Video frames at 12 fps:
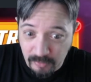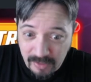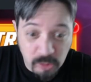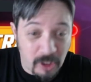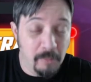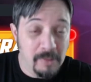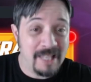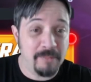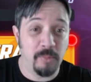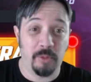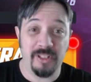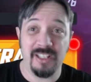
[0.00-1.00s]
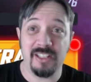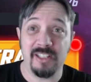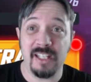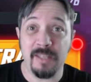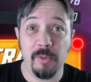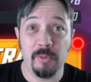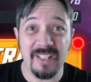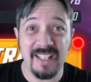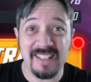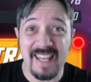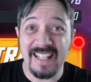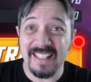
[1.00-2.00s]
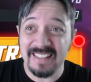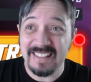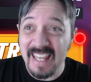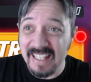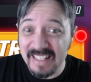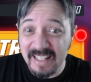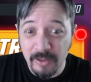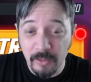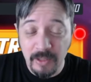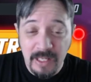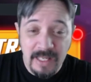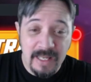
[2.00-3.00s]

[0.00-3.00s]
That's right, Black Bolt is set to be released any day now,